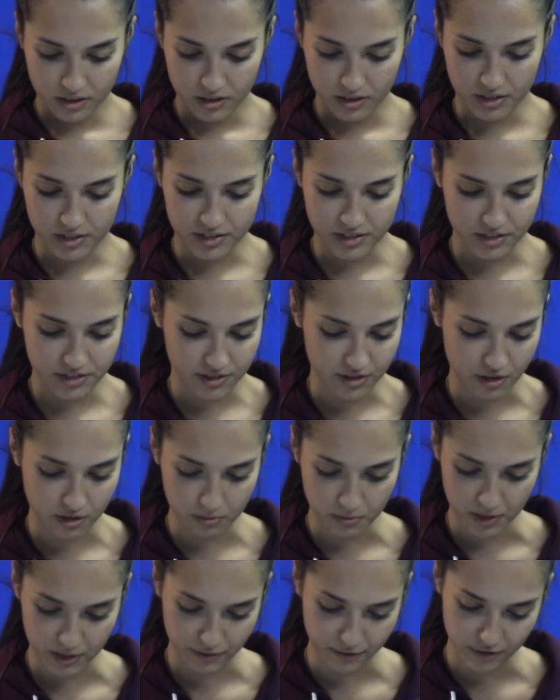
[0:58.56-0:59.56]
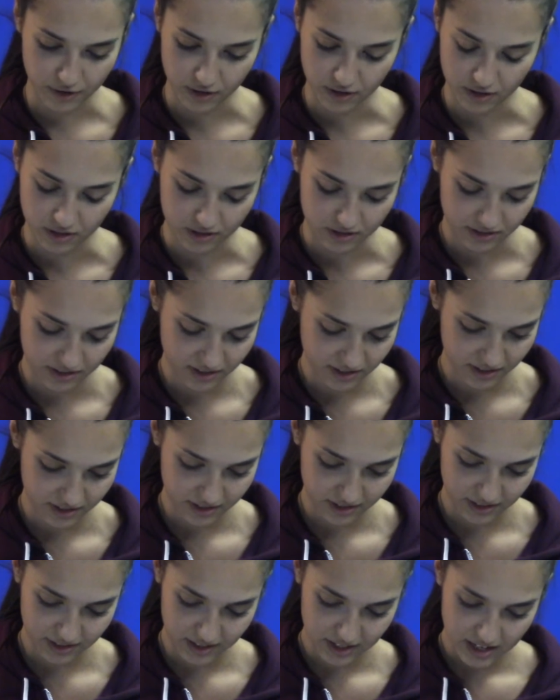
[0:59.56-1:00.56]
This is all my fault.
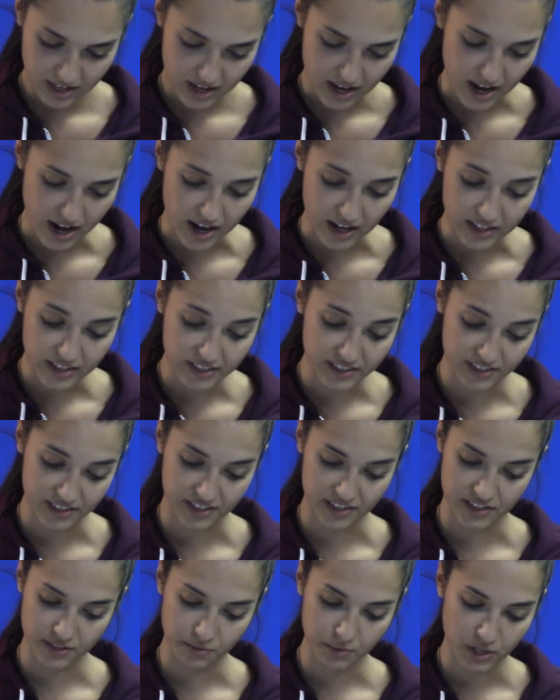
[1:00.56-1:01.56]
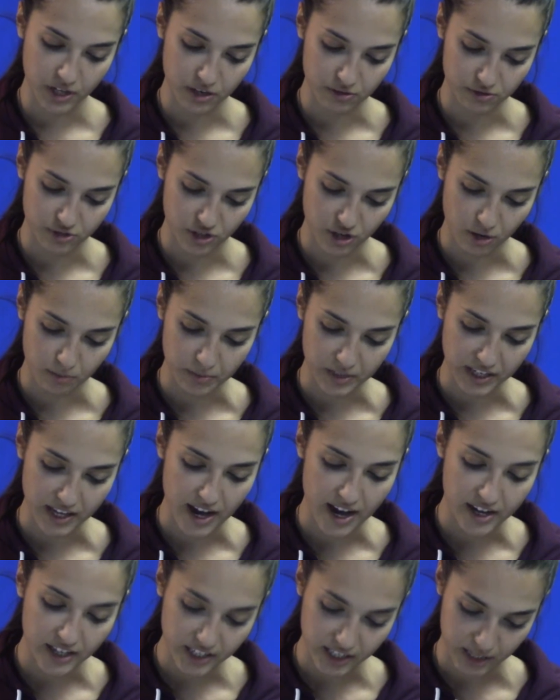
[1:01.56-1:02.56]
I insisted we go shopping.
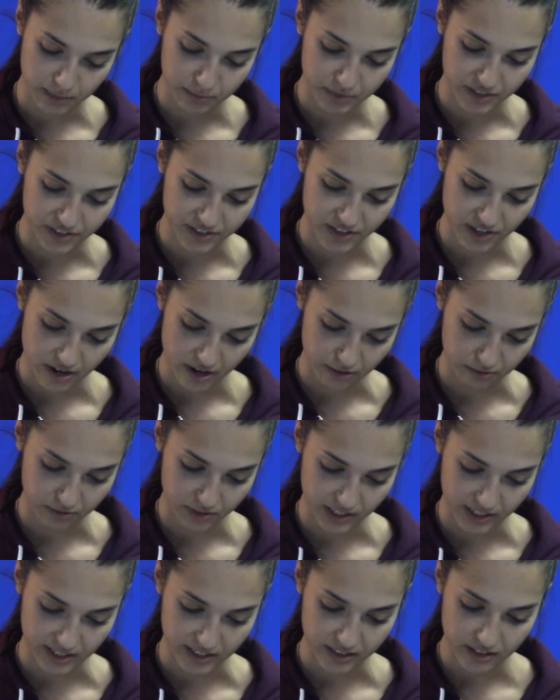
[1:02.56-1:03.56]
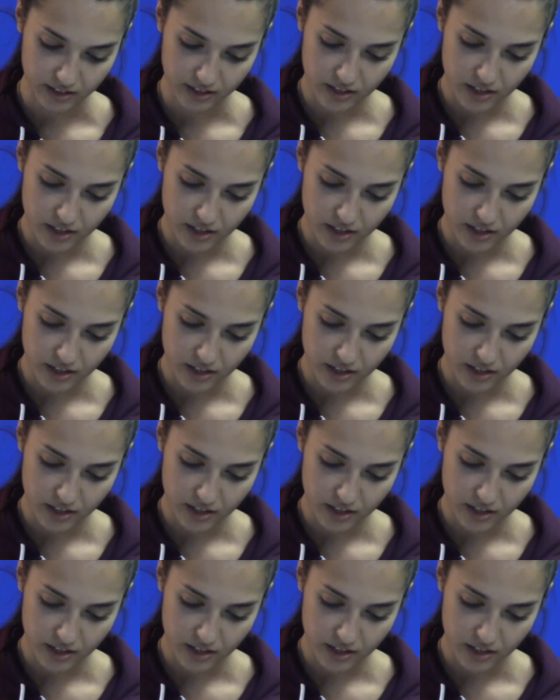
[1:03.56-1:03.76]
I kept us out late.